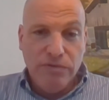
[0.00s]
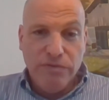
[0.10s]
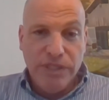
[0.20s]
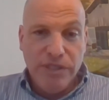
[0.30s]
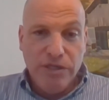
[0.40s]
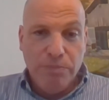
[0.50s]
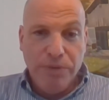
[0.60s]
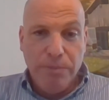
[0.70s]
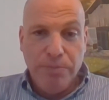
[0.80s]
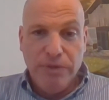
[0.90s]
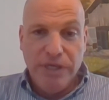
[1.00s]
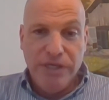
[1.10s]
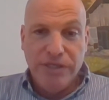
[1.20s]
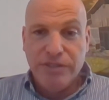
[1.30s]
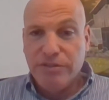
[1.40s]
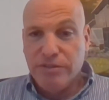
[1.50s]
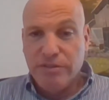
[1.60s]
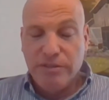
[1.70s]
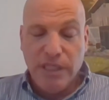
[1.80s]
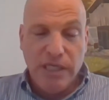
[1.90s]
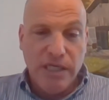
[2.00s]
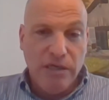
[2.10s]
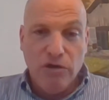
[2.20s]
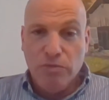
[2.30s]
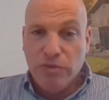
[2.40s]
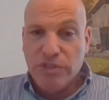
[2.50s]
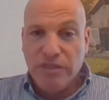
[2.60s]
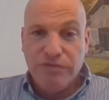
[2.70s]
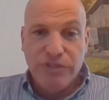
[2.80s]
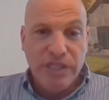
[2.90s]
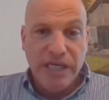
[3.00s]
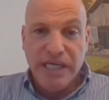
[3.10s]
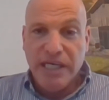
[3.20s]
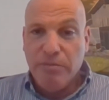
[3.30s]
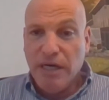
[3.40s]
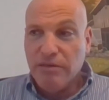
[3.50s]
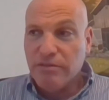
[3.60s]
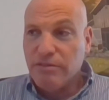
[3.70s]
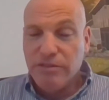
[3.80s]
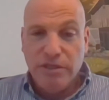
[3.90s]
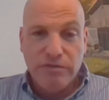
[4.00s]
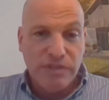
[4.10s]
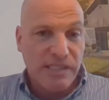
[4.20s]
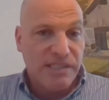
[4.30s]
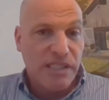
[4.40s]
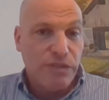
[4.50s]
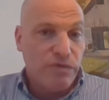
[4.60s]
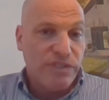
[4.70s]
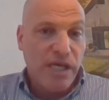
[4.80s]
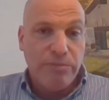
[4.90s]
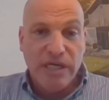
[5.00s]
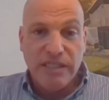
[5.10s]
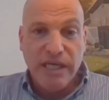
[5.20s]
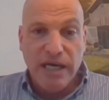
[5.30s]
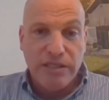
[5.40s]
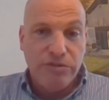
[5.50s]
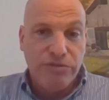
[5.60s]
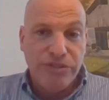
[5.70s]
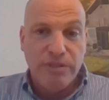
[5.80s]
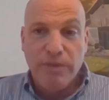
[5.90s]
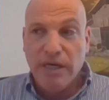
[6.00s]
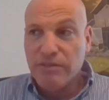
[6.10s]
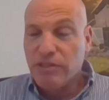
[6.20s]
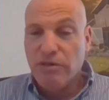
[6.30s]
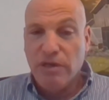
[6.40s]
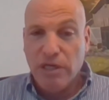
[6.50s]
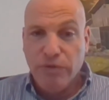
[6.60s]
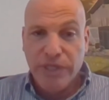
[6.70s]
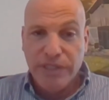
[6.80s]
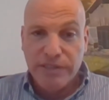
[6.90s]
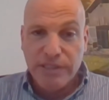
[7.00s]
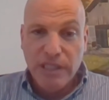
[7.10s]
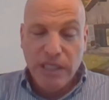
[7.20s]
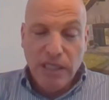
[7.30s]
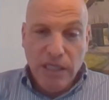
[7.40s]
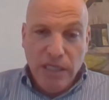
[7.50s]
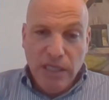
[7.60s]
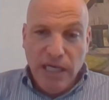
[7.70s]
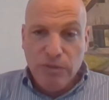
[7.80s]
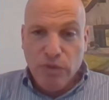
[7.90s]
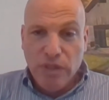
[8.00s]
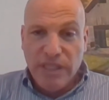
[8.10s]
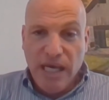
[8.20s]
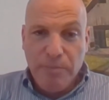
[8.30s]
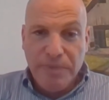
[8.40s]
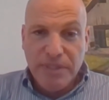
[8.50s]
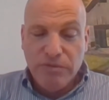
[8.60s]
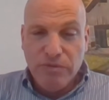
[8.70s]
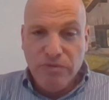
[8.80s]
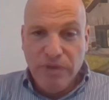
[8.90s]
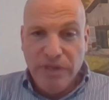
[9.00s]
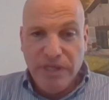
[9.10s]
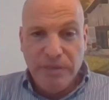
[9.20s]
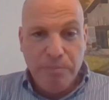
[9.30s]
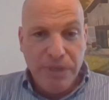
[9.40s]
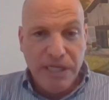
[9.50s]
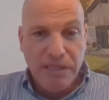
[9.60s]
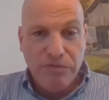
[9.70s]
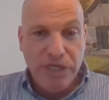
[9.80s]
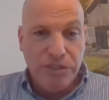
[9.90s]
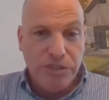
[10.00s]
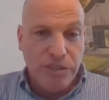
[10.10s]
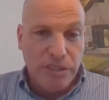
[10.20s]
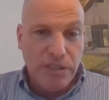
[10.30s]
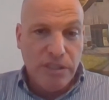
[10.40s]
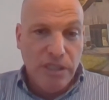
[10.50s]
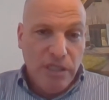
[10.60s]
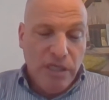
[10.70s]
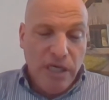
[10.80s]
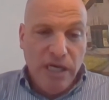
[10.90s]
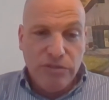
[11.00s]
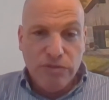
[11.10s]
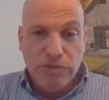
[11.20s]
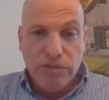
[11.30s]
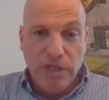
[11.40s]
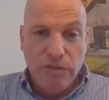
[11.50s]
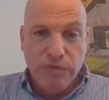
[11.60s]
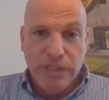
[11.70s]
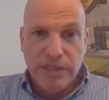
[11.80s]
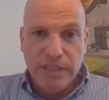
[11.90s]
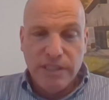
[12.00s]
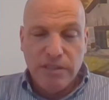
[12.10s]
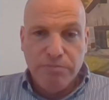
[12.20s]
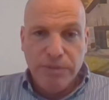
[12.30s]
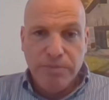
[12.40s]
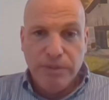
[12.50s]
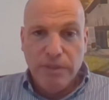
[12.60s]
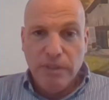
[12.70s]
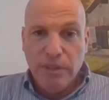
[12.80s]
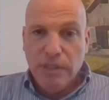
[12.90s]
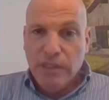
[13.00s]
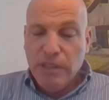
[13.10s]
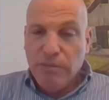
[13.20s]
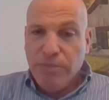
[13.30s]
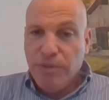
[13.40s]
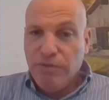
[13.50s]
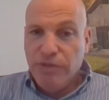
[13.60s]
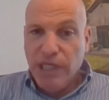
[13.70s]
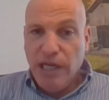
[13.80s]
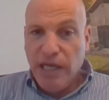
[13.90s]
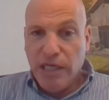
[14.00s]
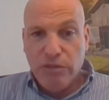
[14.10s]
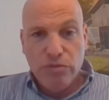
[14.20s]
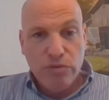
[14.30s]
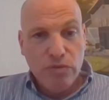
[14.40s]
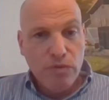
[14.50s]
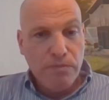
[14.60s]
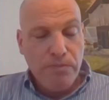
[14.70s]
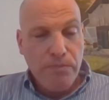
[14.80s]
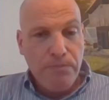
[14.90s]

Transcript: When people hear almost every day about successful cyber attack, you hear about SolarWinds and what happened with the penetration to SolarWinds, and people really like to